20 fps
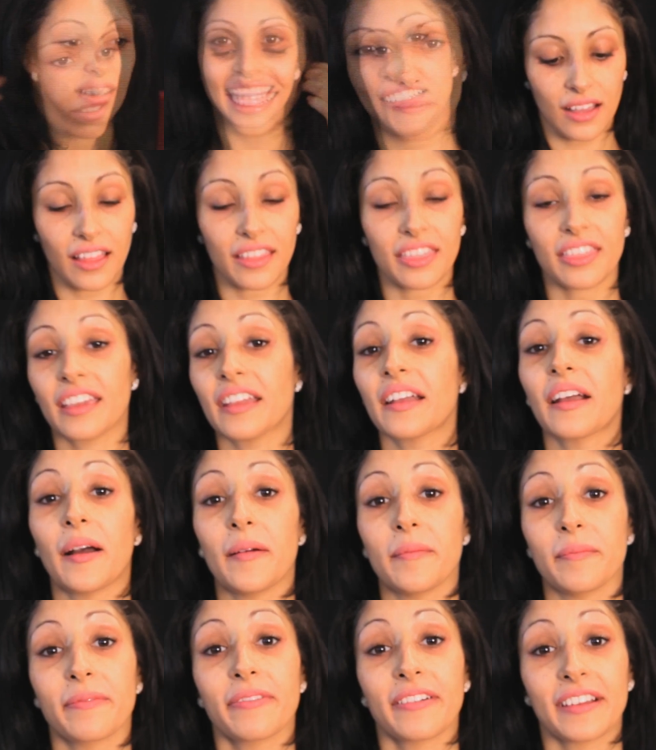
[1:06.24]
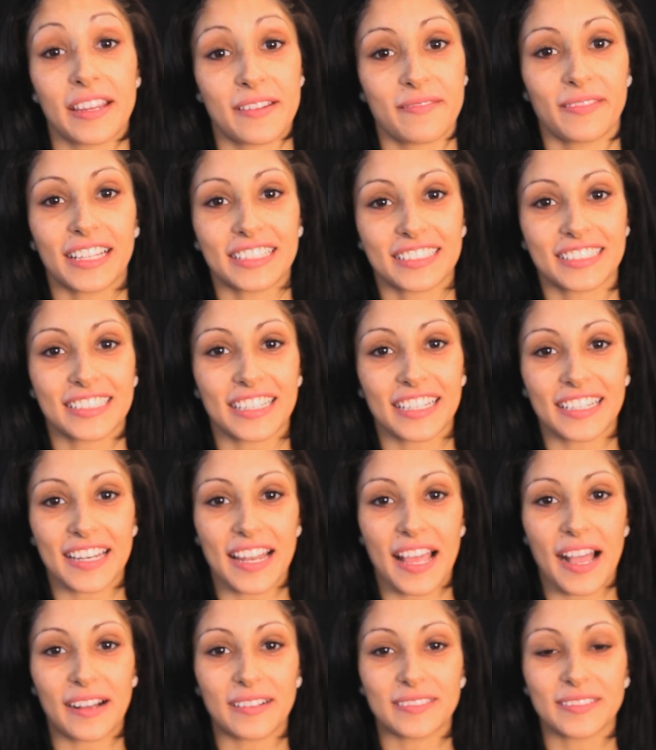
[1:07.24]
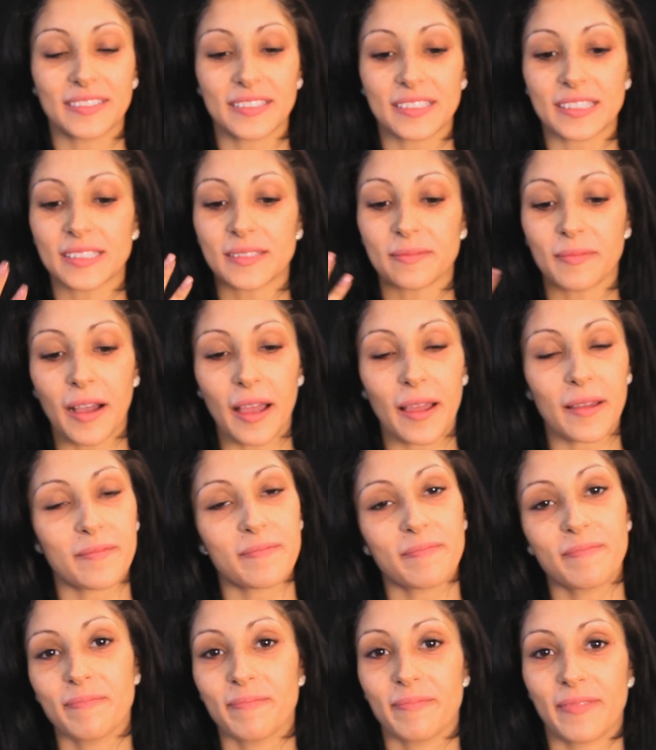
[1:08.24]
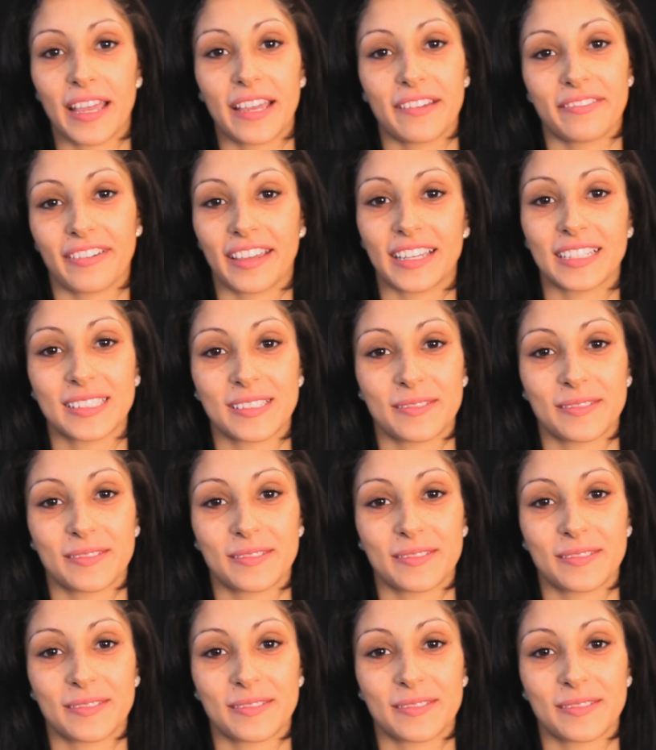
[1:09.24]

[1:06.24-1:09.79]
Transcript: I think I'm pretty much done now. This is my bare-faced